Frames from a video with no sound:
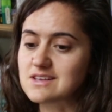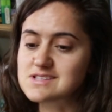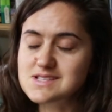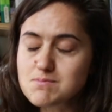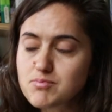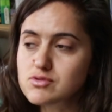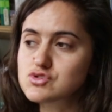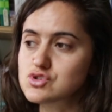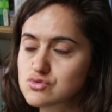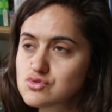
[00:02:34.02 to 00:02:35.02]
simple
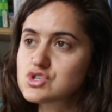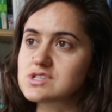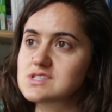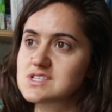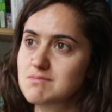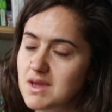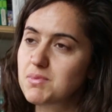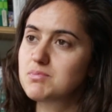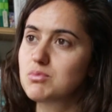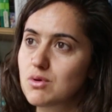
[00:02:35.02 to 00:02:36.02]
solutions to
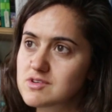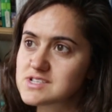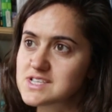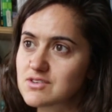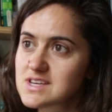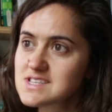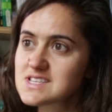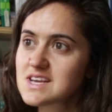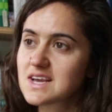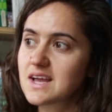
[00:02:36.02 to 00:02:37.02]
make people more
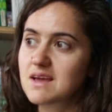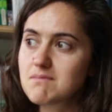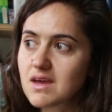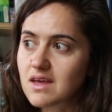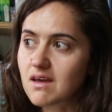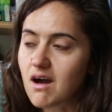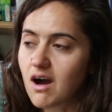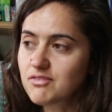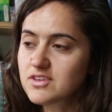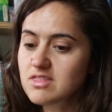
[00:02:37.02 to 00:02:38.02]
resilient. And
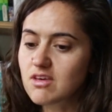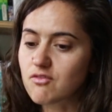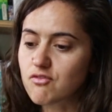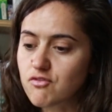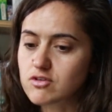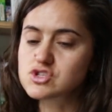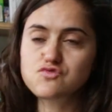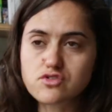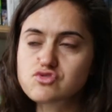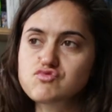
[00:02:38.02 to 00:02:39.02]
often the
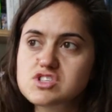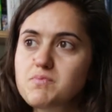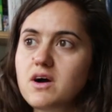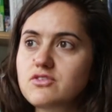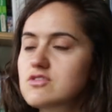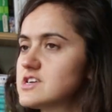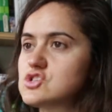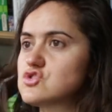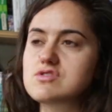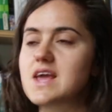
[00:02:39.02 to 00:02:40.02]
first responder
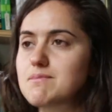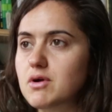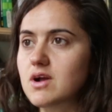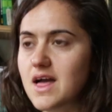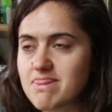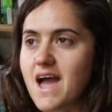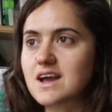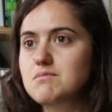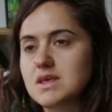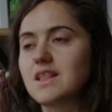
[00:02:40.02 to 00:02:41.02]
is your neighbor, and that can be